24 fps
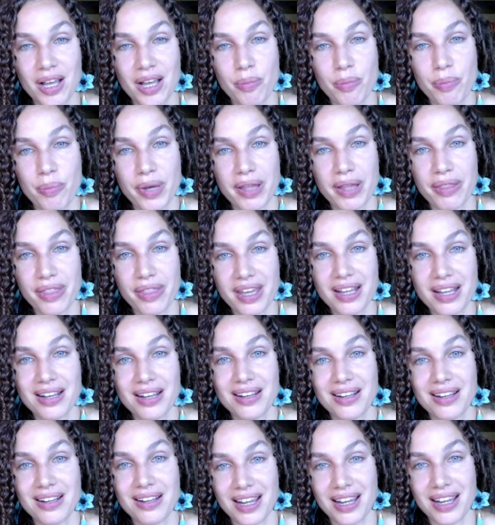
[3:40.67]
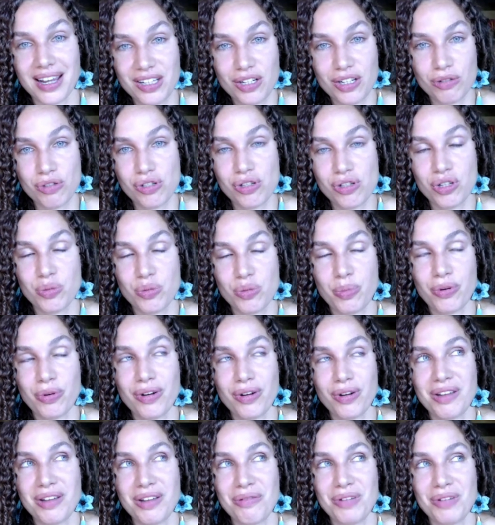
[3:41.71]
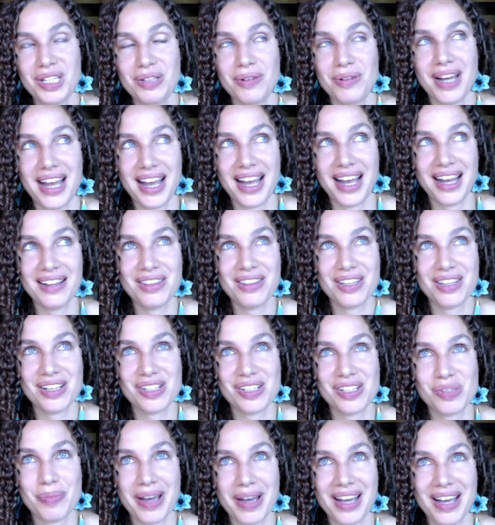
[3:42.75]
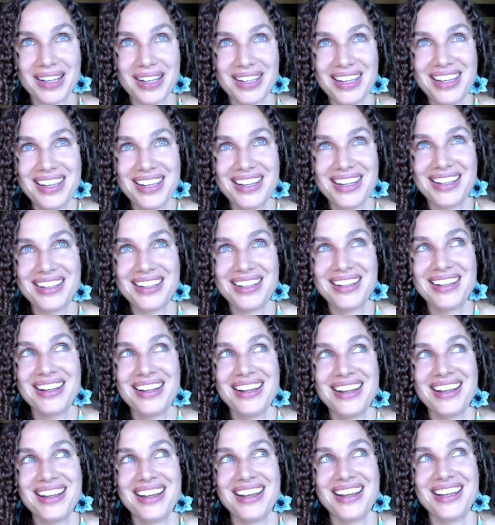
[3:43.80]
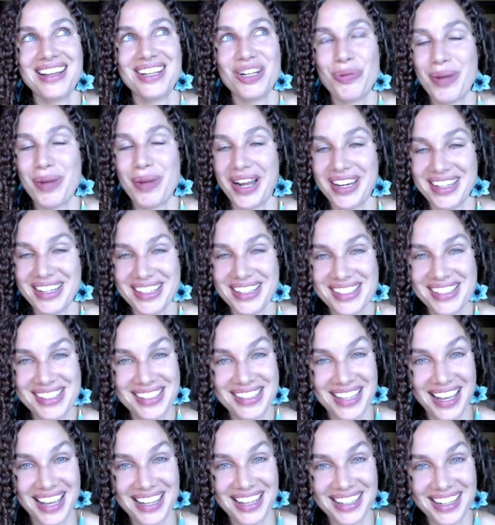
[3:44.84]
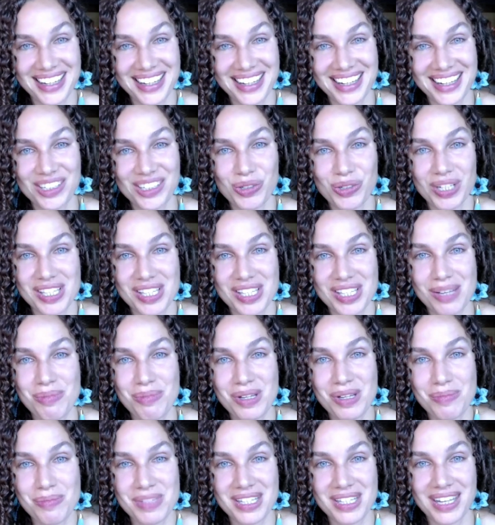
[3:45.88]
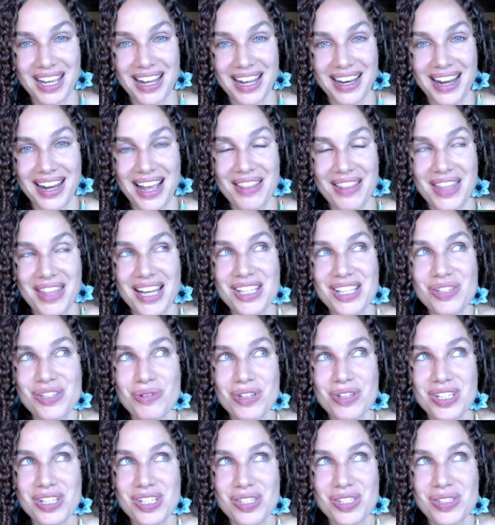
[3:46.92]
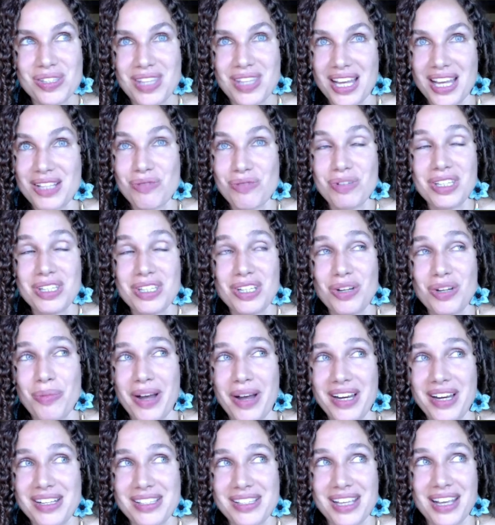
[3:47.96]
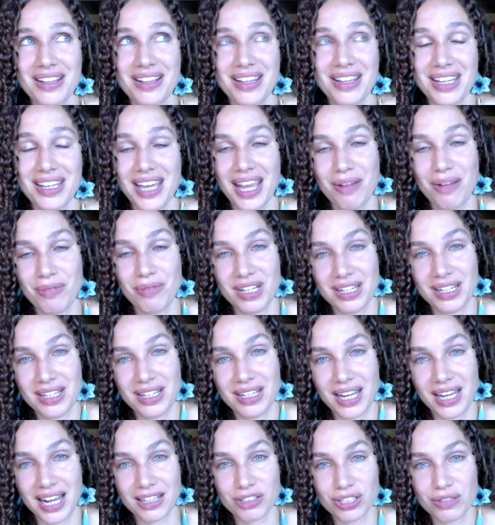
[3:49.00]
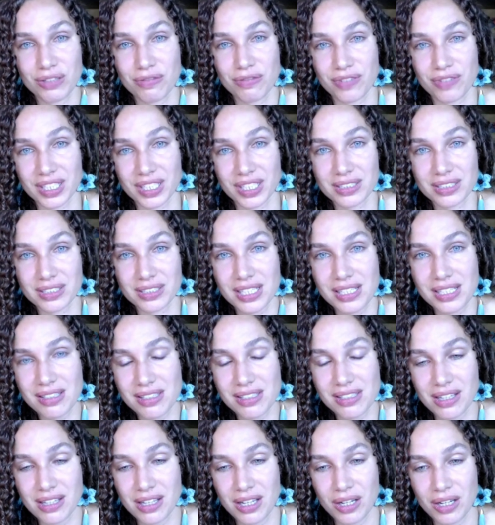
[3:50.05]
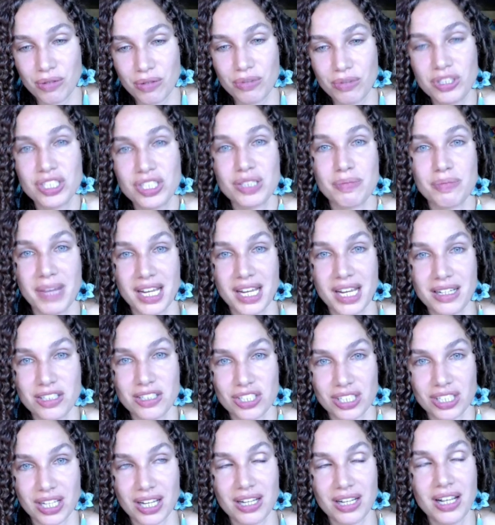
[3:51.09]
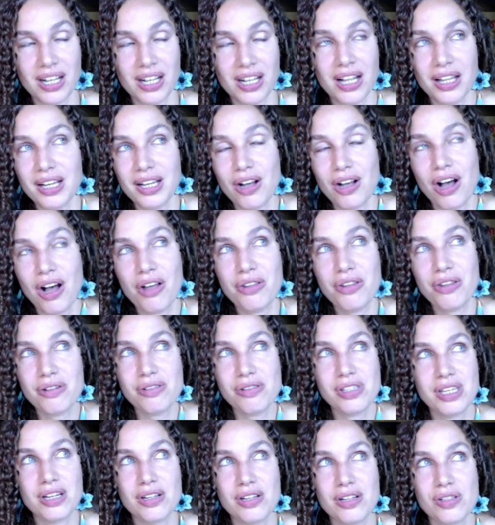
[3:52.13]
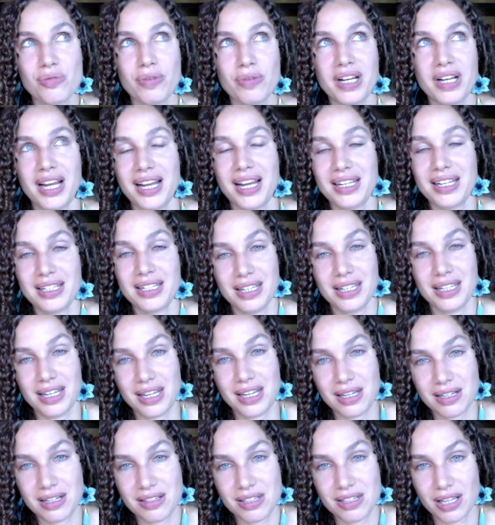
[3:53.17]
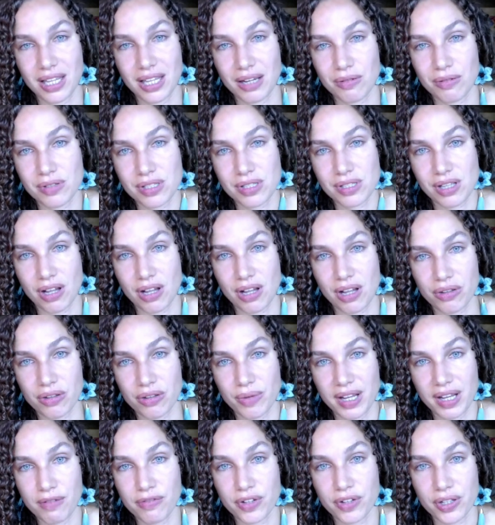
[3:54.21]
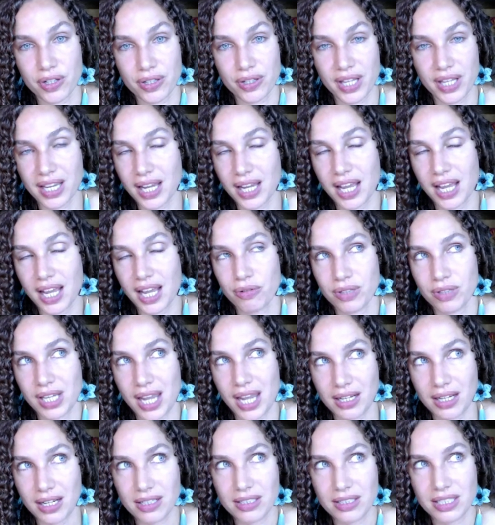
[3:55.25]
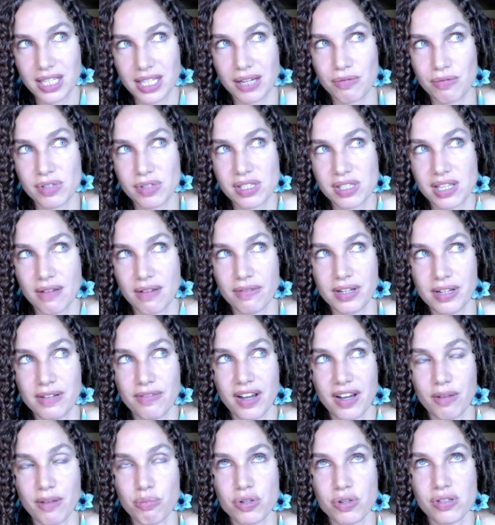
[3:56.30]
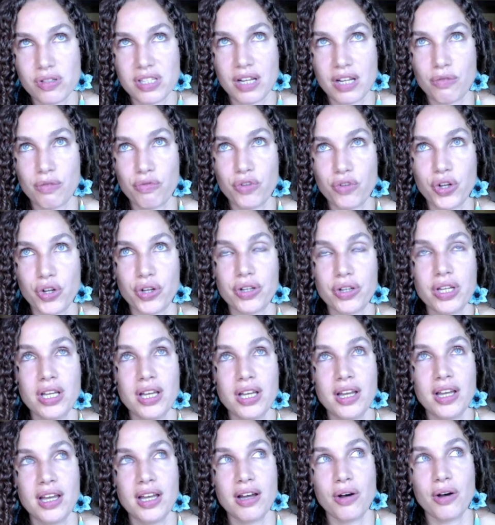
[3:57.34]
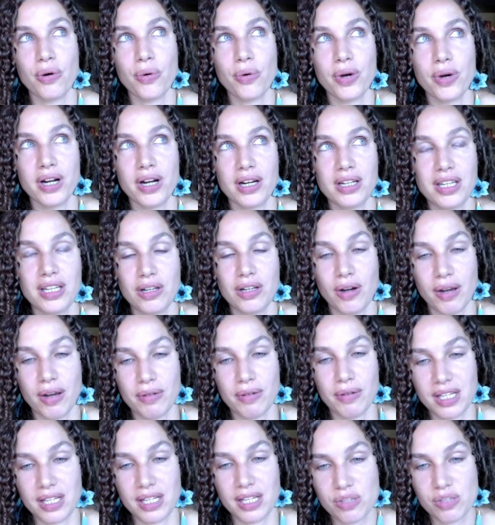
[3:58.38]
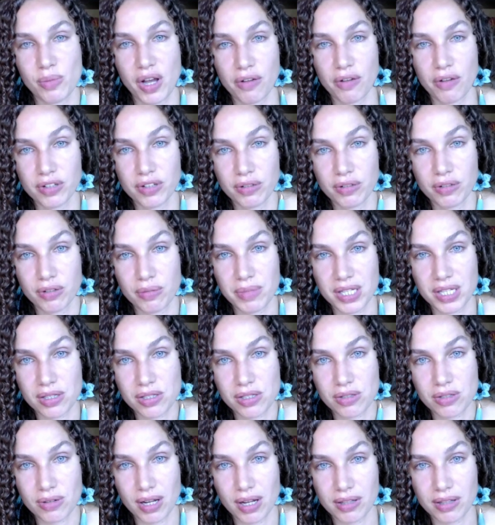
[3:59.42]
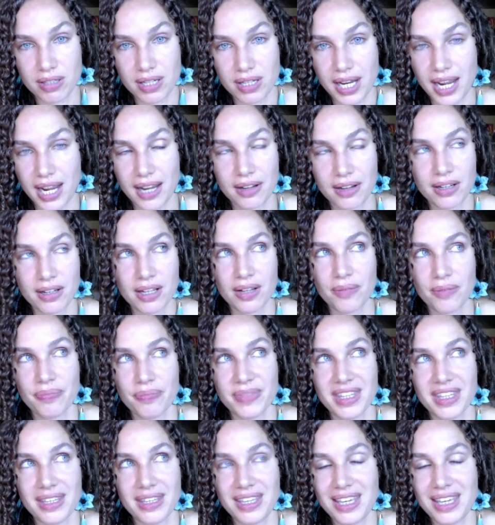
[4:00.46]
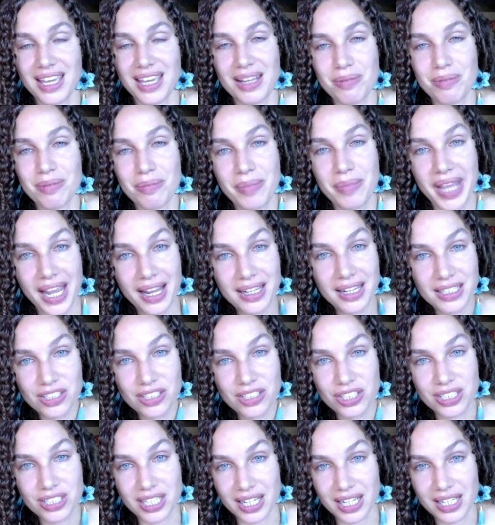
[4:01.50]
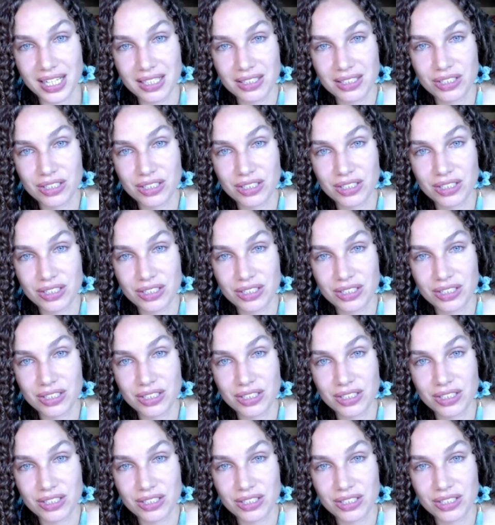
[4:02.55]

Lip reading: But then, to your point, when you add things back in, your body doesn't like it. You get symptoms again. And that's really your body saying like, hey, we didn't actually fix this. We're just managing it. Like all those years when I didn't eat until I was all the way full, like I only ate until I was 75% full, or, I would eat small, frequent meals throughout the day. It managed it